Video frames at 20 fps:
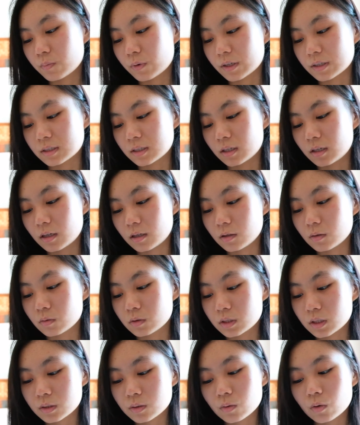press it and it will
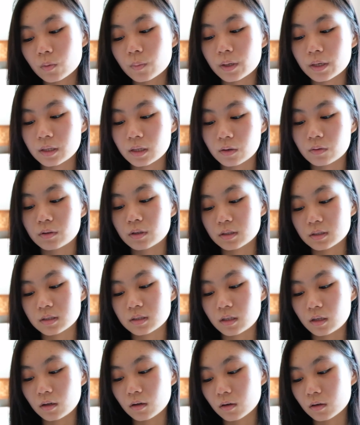just go back down and
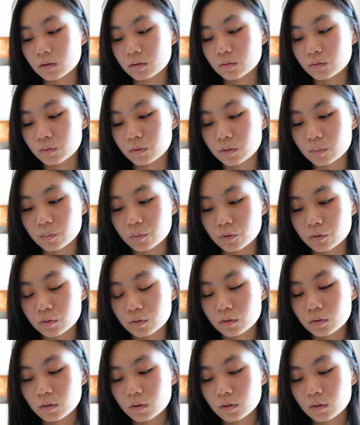stick onto the boot.